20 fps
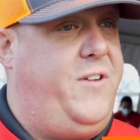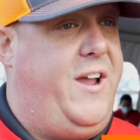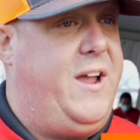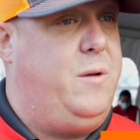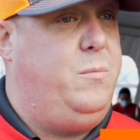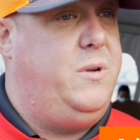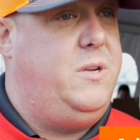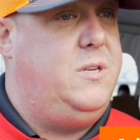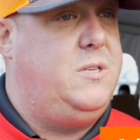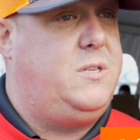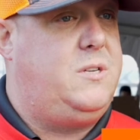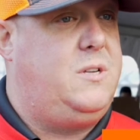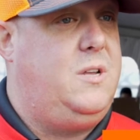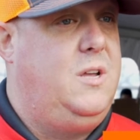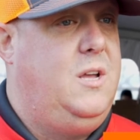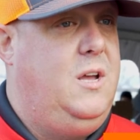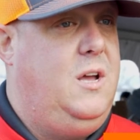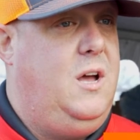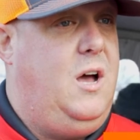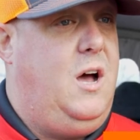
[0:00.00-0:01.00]
families
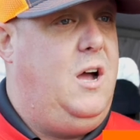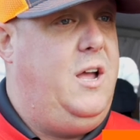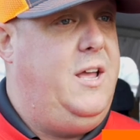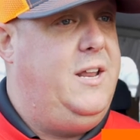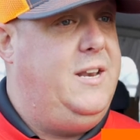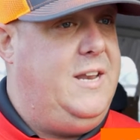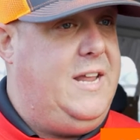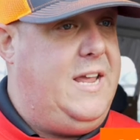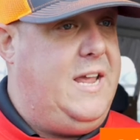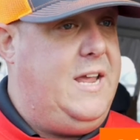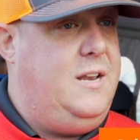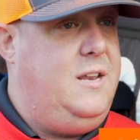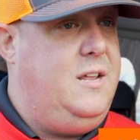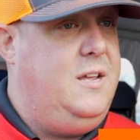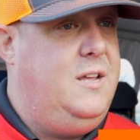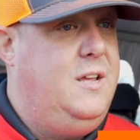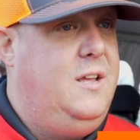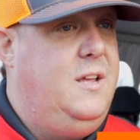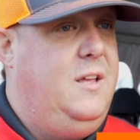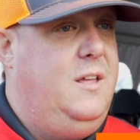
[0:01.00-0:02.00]
in need
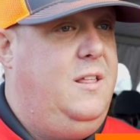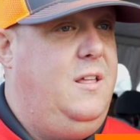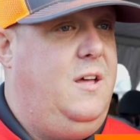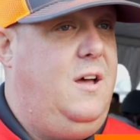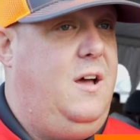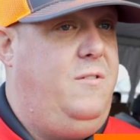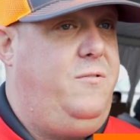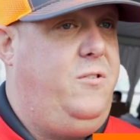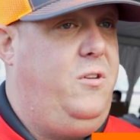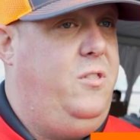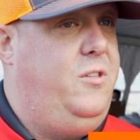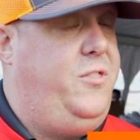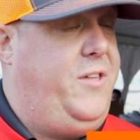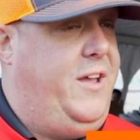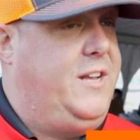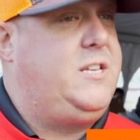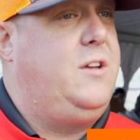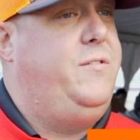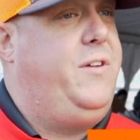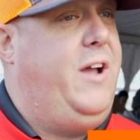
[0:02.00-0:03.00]
for the
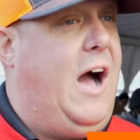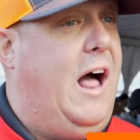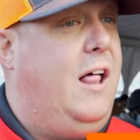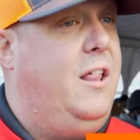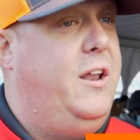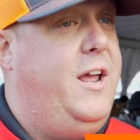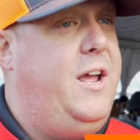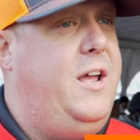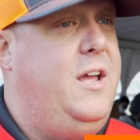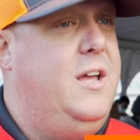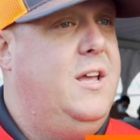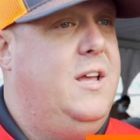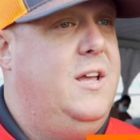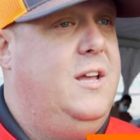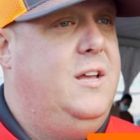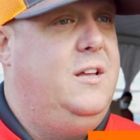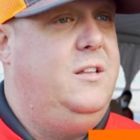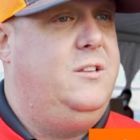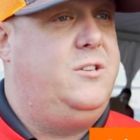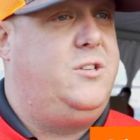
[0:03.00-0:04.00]
Thanksgiving holiday.
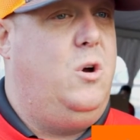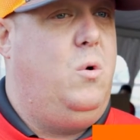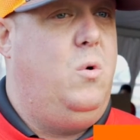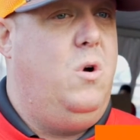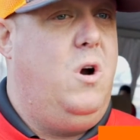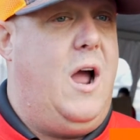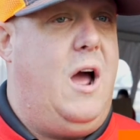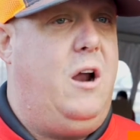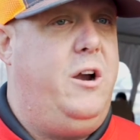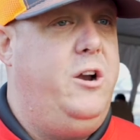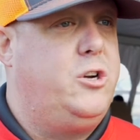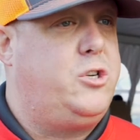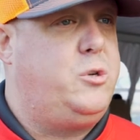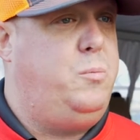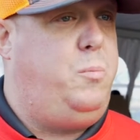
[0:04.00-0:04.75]
And so we're out here